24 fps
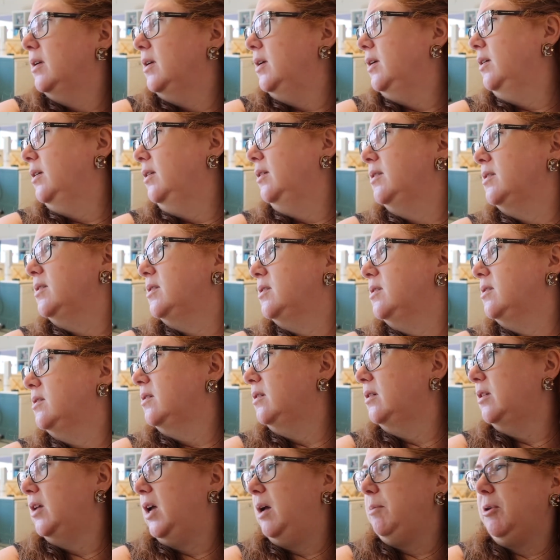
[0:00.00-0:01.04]
and
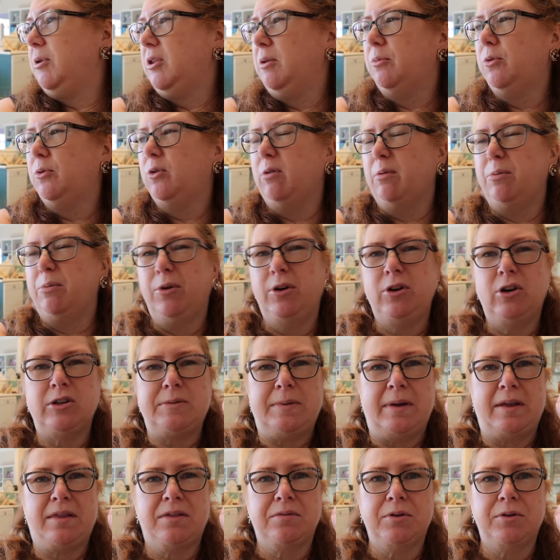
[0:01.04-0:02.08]
lie by the pool. Probably not
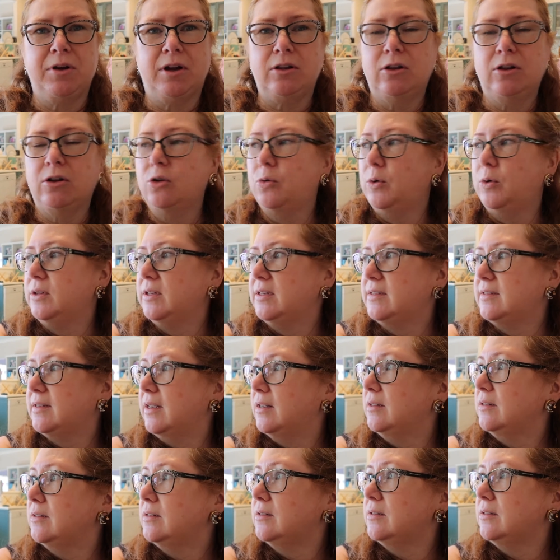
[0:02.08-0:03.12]
about 3 o'clock when the
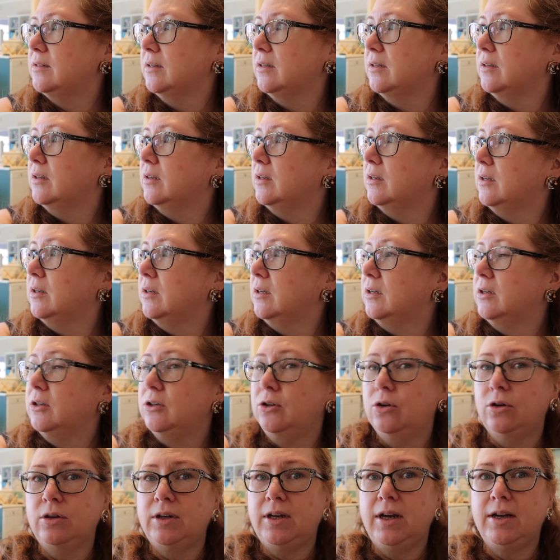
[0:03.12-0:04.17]
sun's
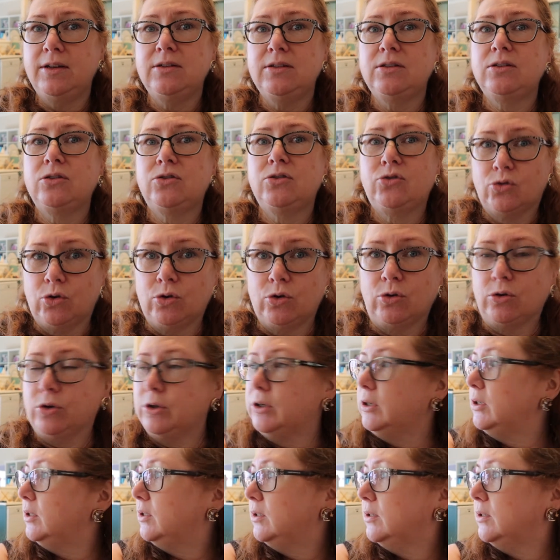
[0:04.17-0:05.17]
not as strong.